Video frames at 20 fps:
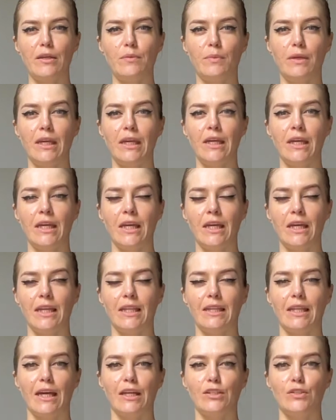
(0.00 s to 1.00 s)
be
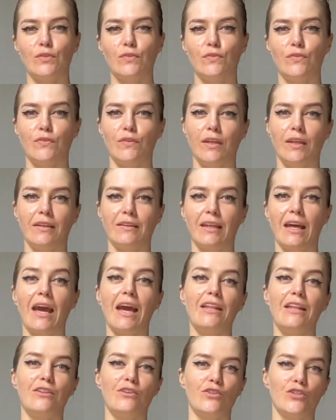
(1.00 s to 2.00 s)
that you feel the
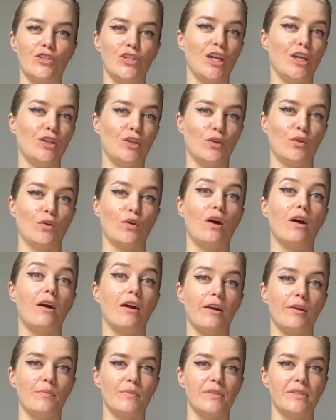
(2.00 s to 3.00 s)
energy in your
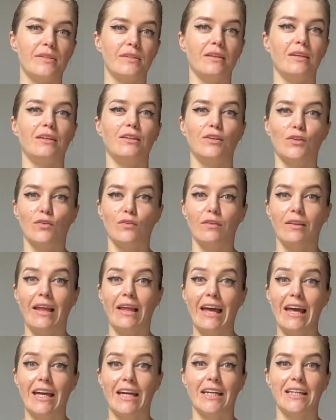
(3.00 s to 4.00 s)
arms, in your
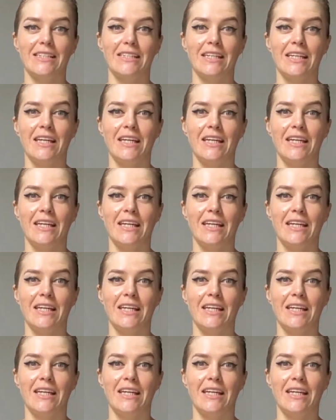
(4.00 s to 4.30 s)
legs,